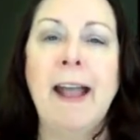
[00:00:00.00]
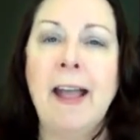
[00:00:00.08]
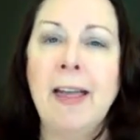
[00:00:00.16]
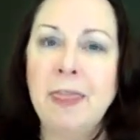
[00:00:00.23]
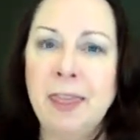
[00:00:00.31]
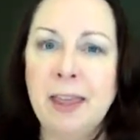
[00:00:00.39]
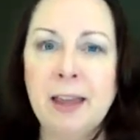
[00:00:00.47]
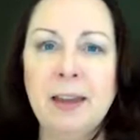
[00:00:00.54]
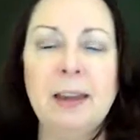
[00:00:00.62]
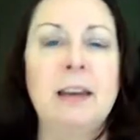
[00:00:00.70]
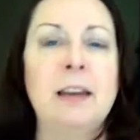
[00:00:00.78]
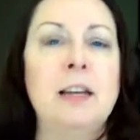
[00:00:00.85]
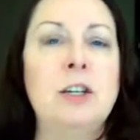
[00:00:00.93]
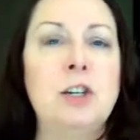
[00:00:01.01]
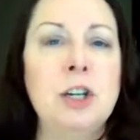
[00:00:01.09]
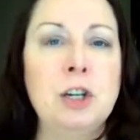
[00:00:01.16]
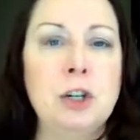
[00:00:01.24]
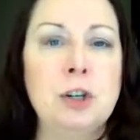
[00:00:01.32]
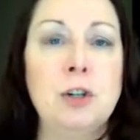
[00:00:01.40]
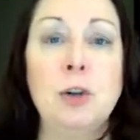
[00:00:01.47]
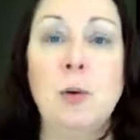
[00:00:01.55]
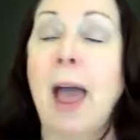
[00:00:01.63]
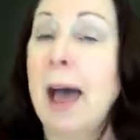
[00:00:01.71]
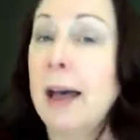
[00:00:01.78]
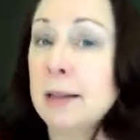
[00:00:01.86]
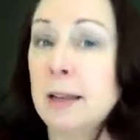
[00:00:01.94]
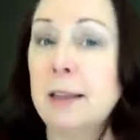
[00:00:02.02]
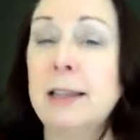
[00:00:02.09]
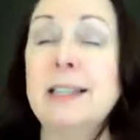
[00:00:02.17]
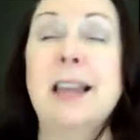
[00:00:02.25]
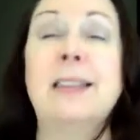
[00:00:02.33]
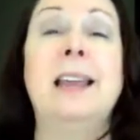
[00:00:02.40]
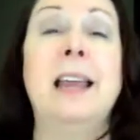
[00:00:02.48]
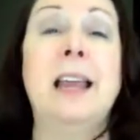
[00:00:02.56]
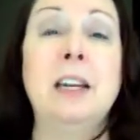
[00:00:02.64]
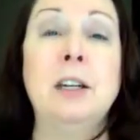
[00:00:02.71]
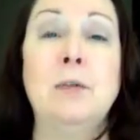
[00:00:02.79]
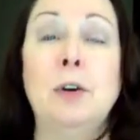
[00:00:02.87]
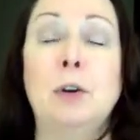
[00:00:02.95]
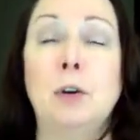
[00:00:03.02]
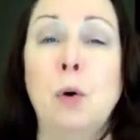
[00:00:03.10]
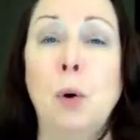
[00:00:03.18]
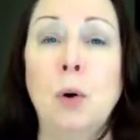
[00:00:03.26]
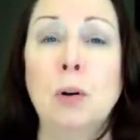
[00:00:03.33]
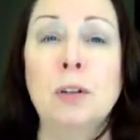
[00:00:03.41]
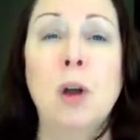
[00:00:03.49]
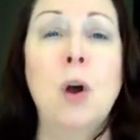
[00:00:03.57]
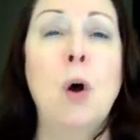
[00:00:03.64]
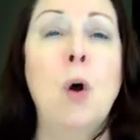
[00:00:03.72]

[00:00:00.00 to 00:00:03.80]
And then in addition to asking this at the end of your course,